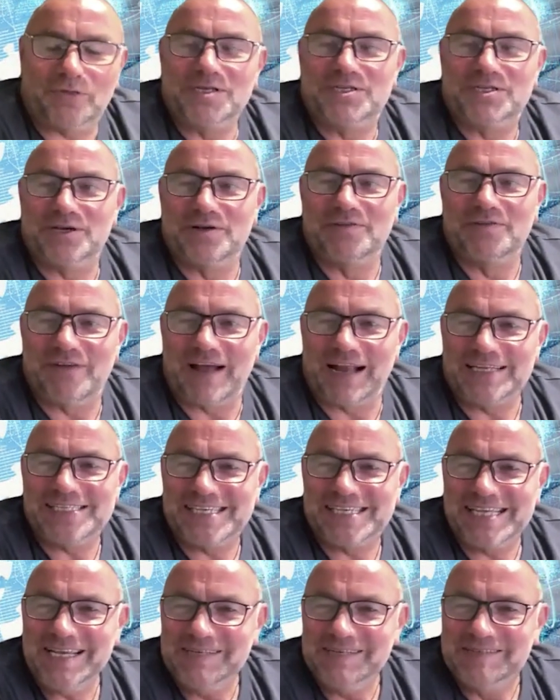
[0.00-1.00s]
nothing too
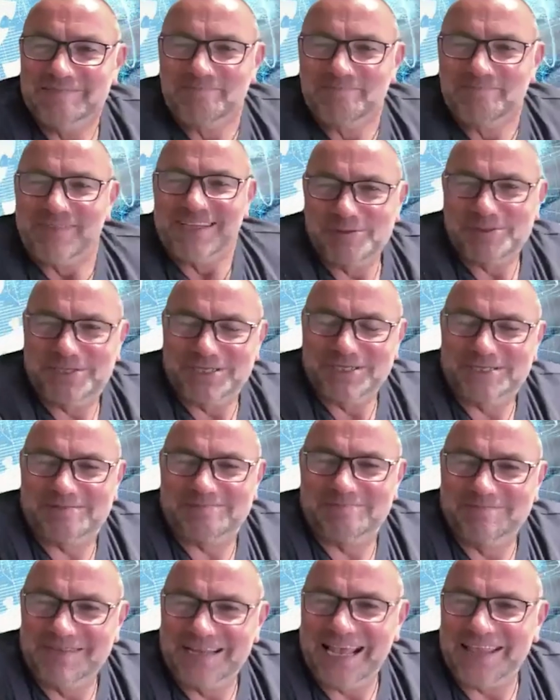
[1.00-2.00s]
fancy, so it was
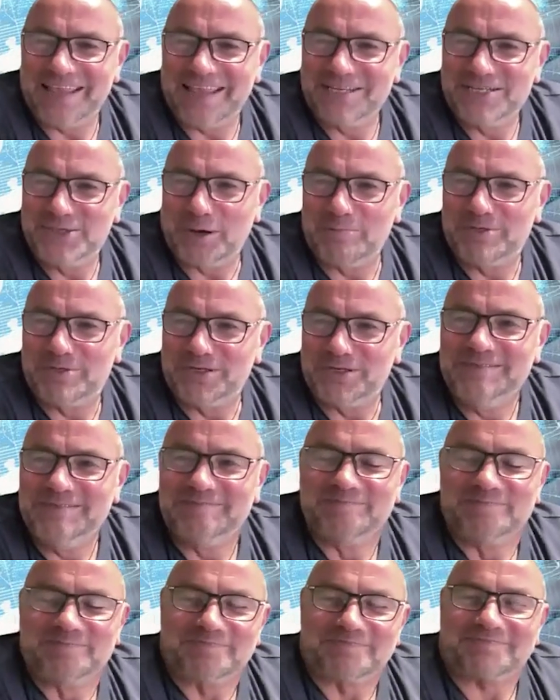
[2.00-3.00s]
just get the job
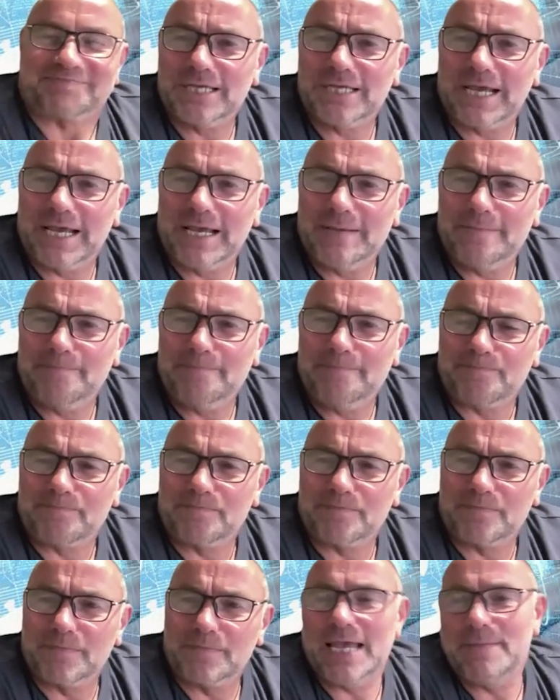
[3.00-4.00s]
done. But
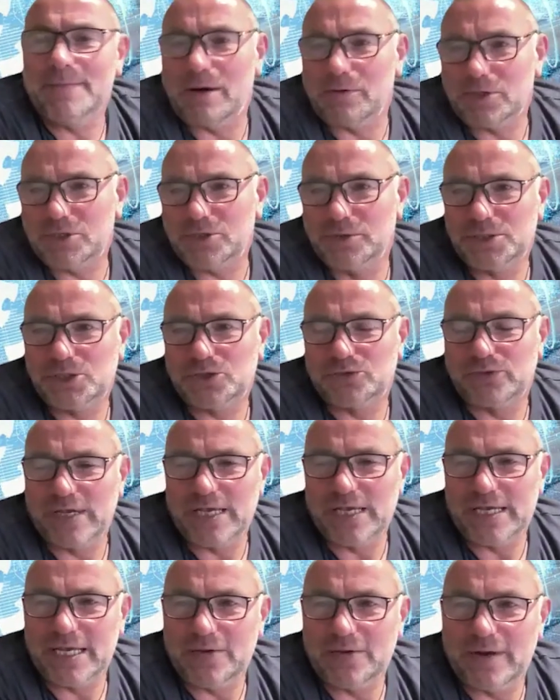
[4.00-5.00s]
came out to
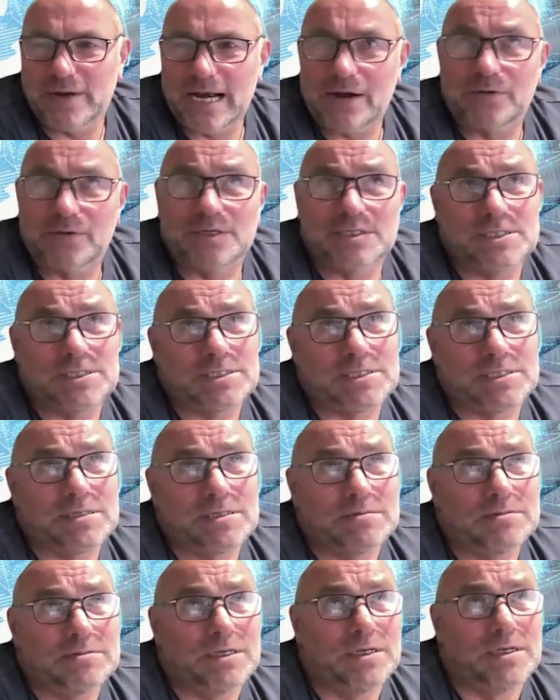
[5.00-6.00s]
Australia when I
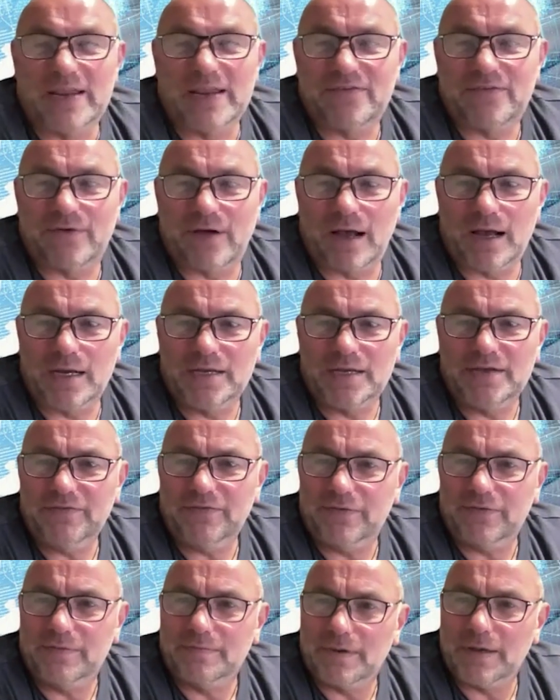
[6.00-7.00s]
was about
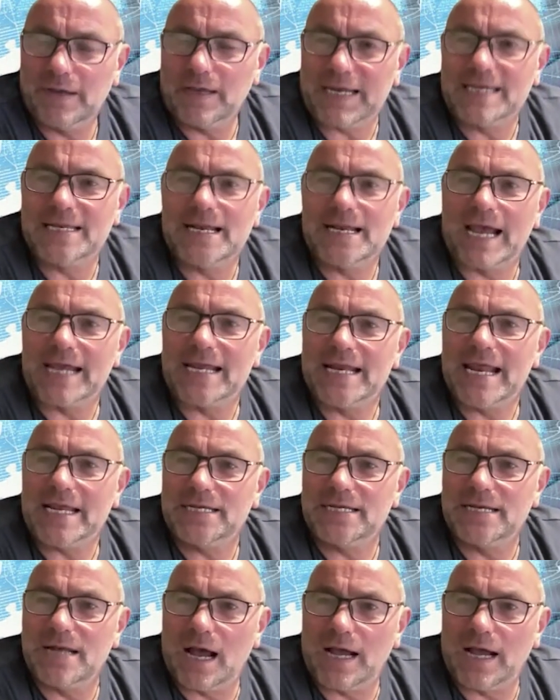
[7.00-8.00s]
25 back in
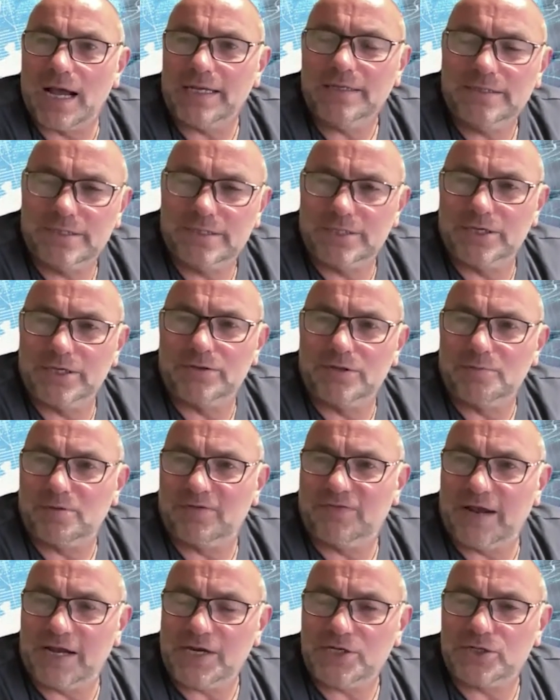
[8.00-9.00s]
1989 to do
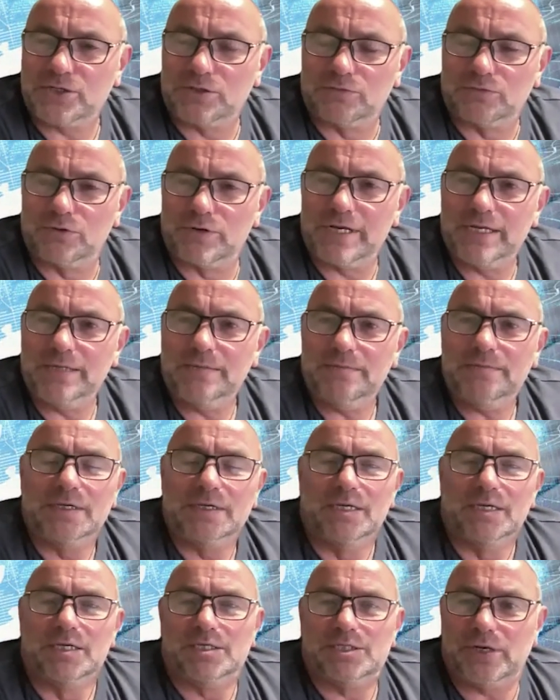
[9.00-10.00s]
the professional
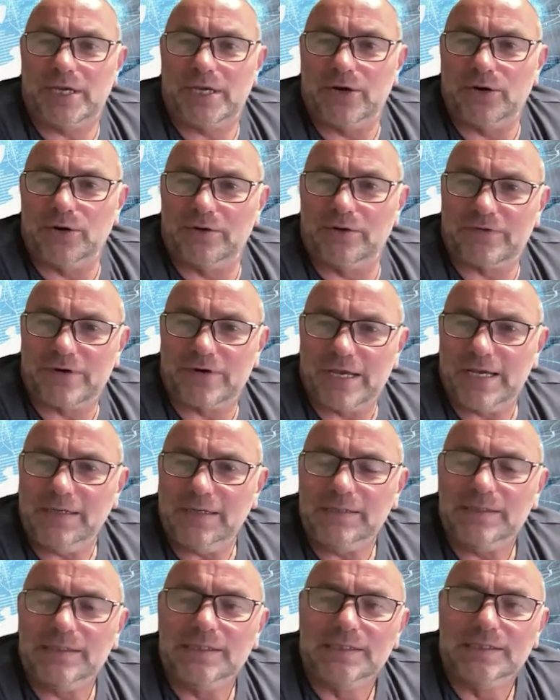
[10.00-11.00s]
running circuit over
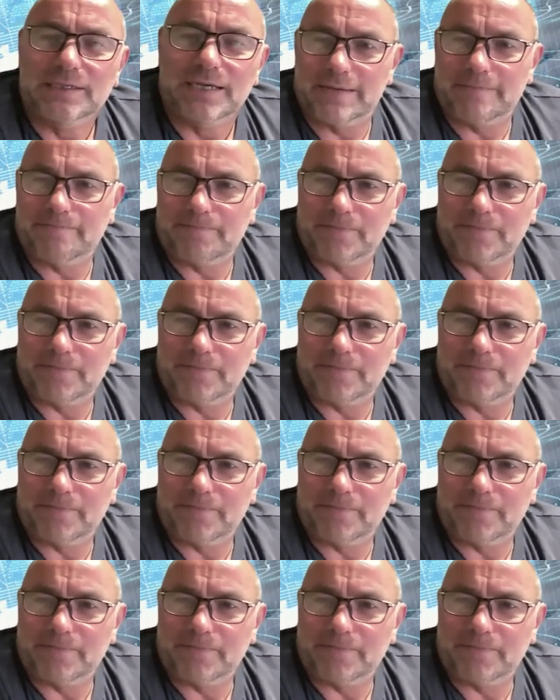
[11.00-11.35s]
here.